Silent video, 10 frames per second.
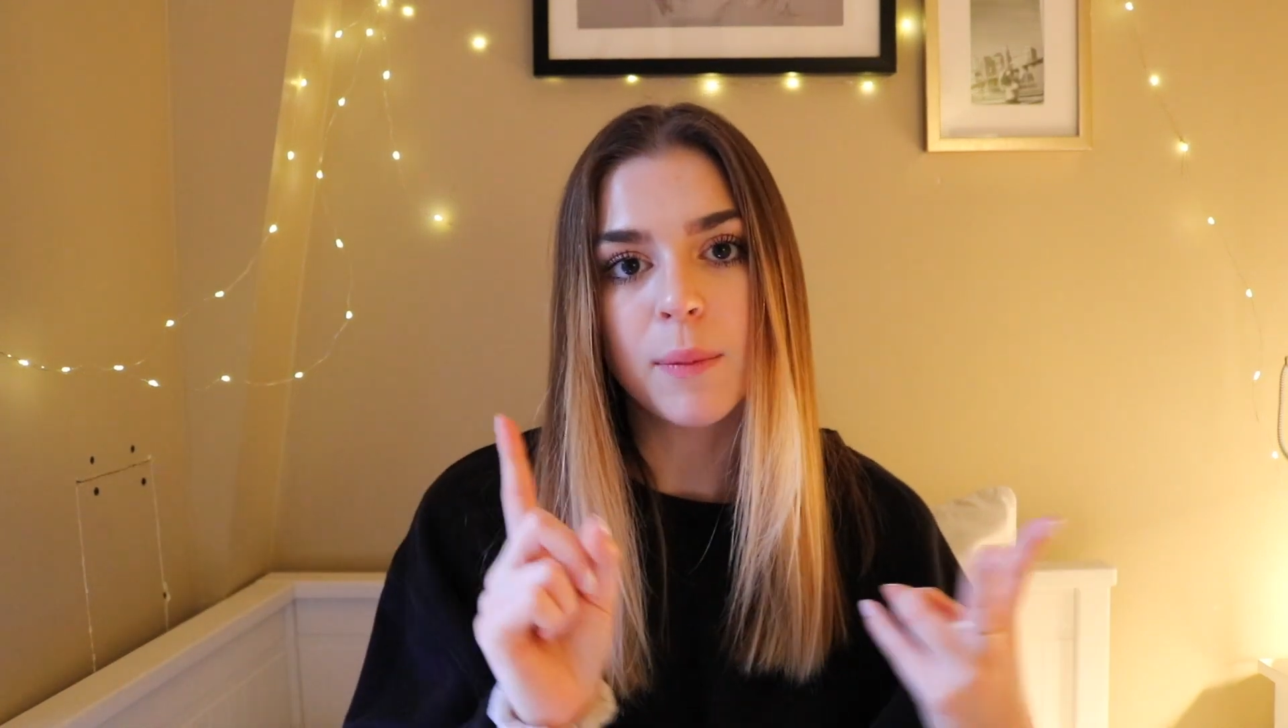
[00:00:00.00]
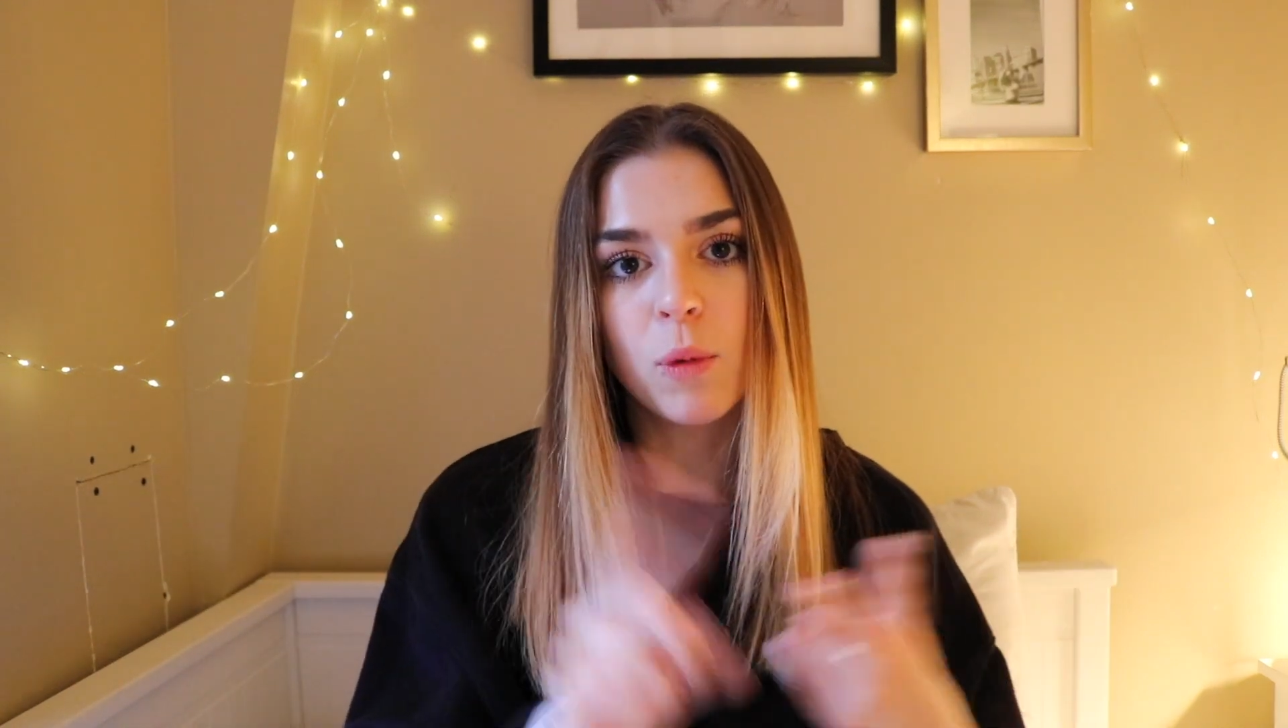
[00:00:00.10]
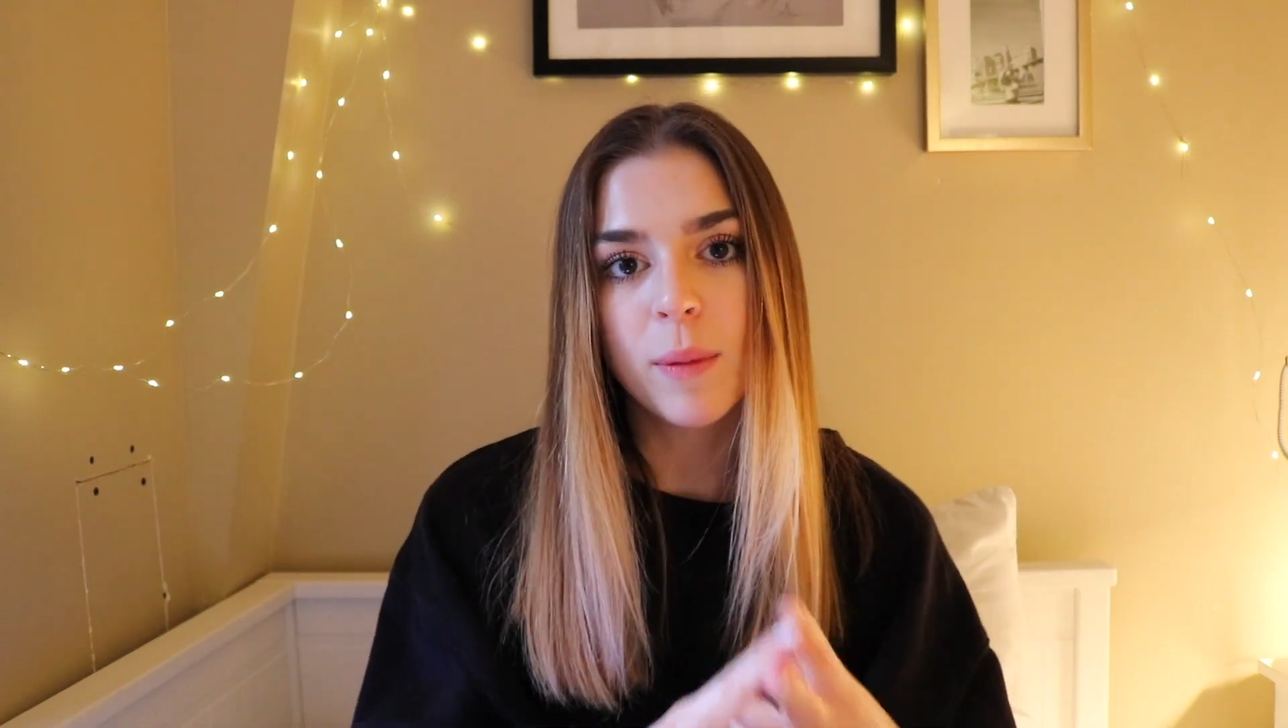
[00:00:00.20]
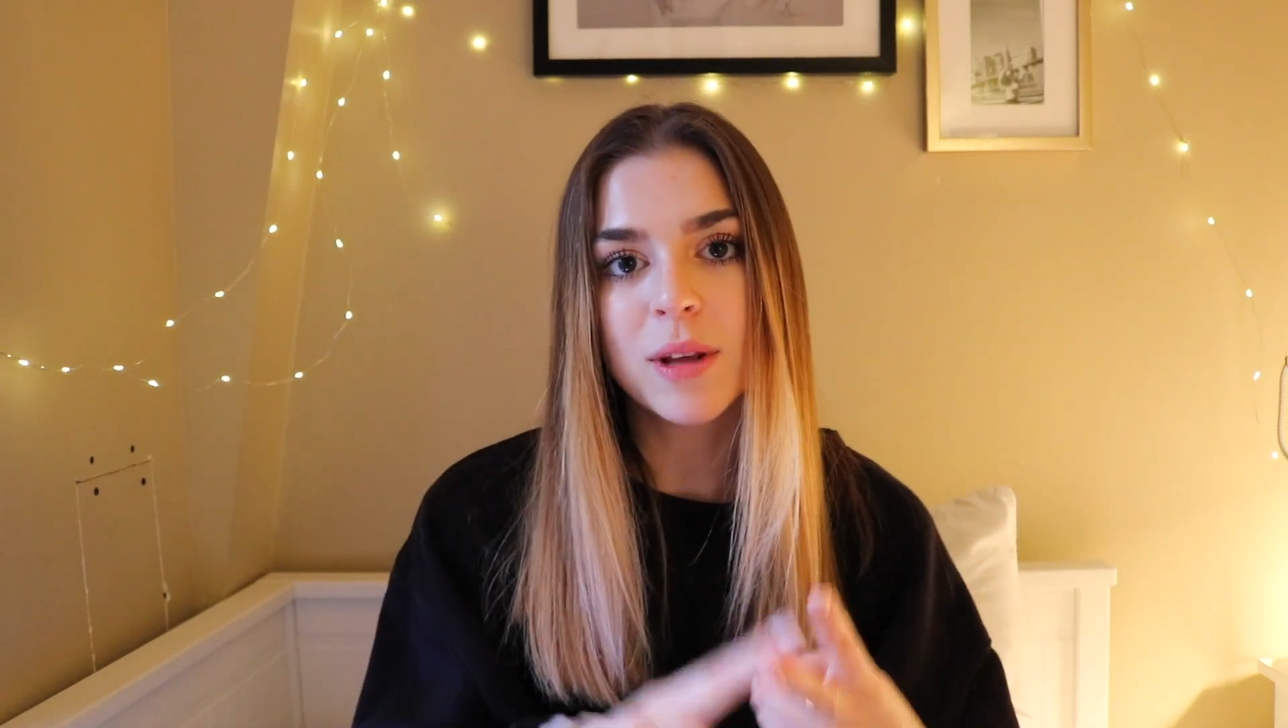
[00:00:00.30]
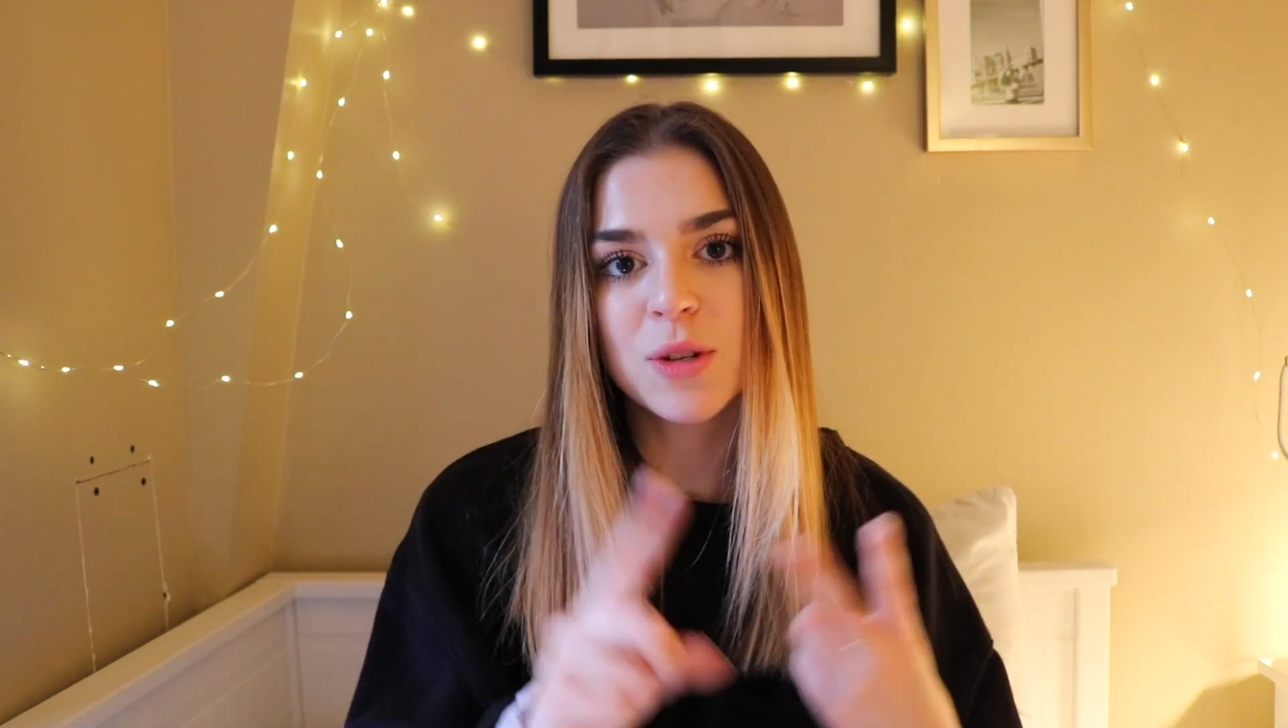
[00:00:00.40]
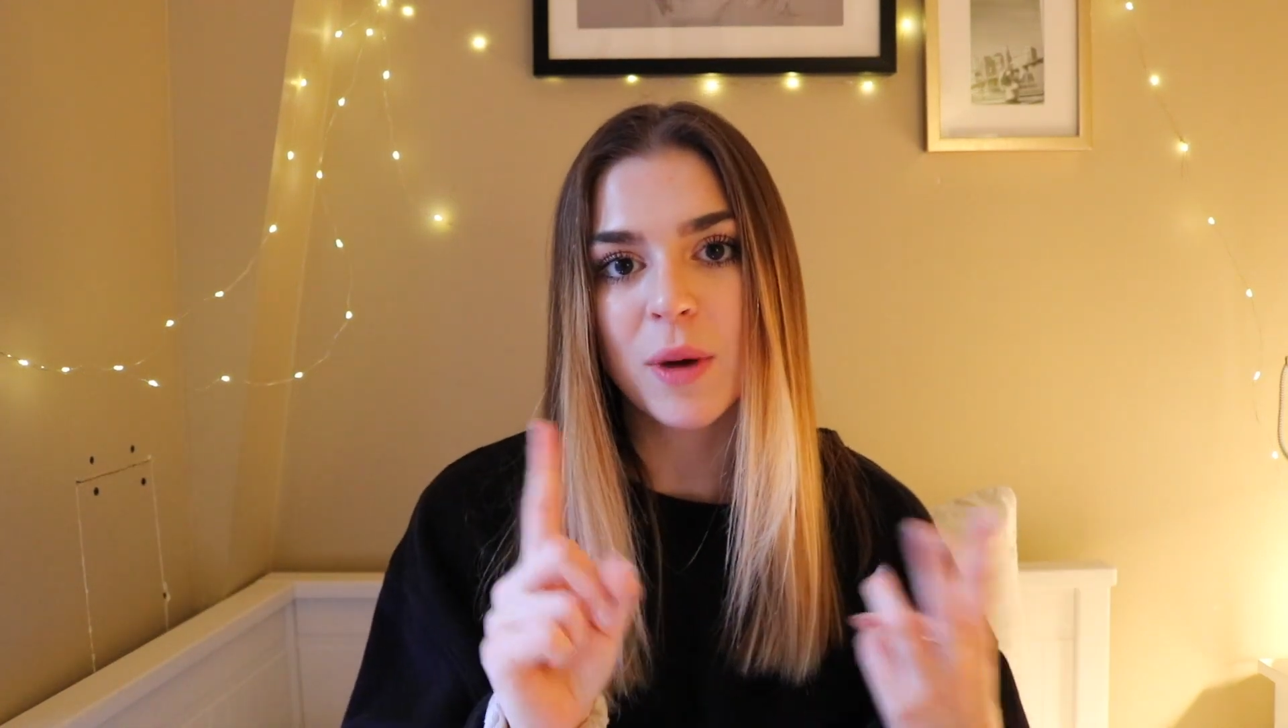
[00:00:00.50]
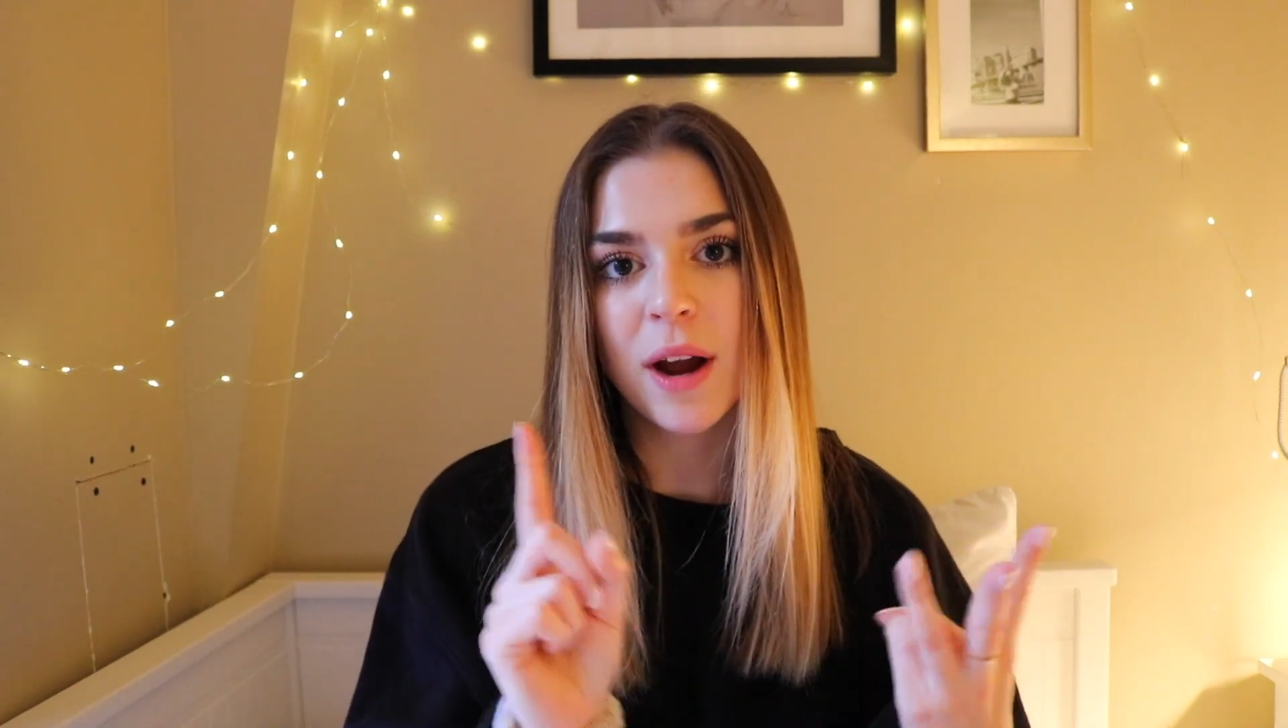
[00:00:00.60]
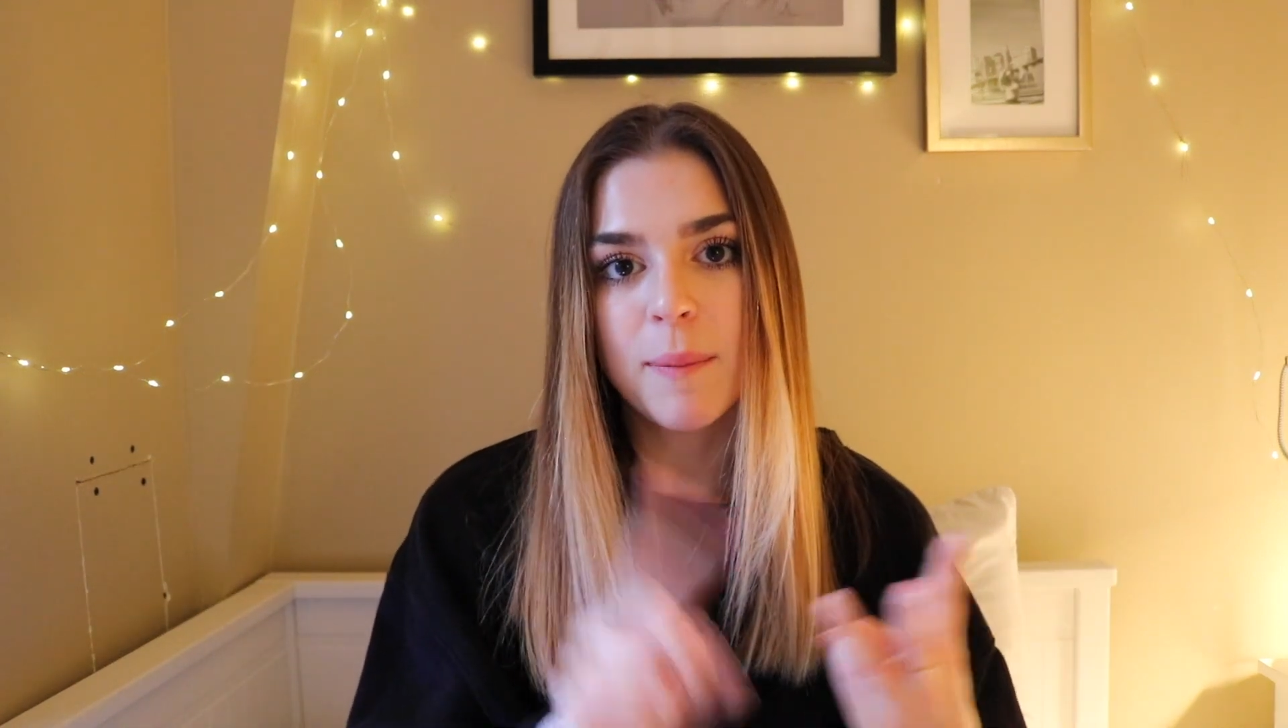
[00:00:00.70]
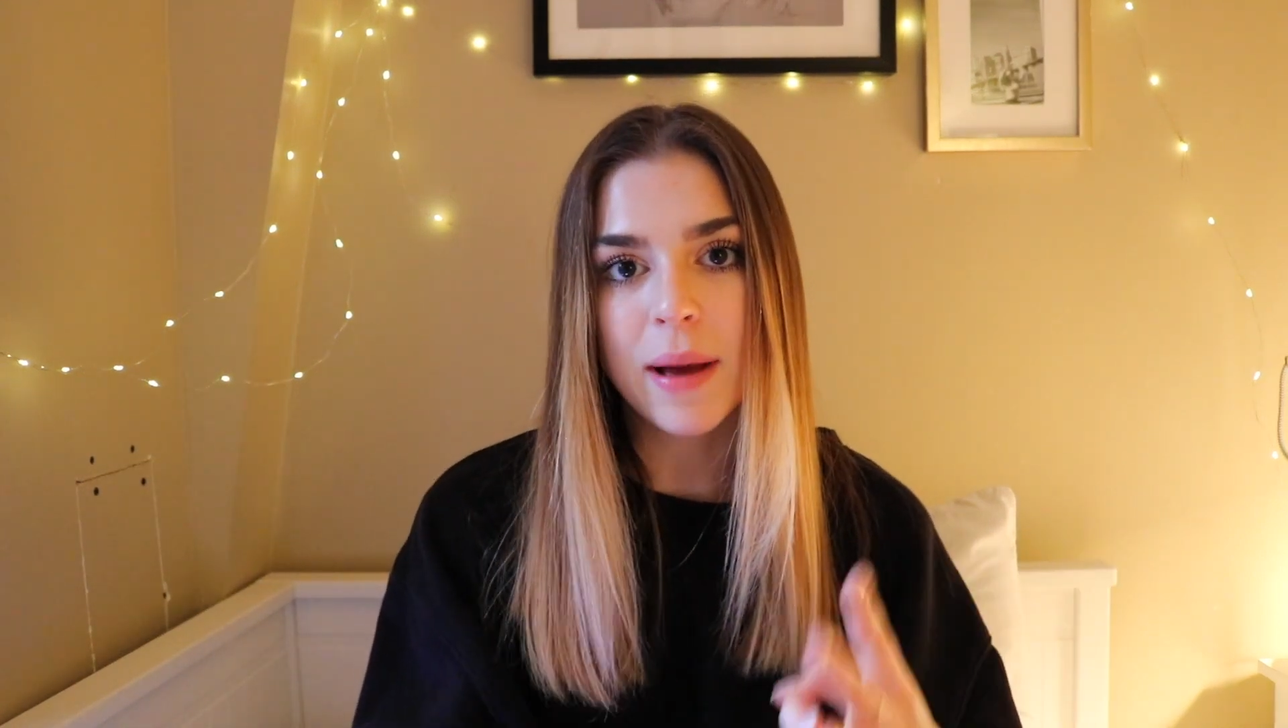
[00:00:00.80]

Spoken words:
women's wear,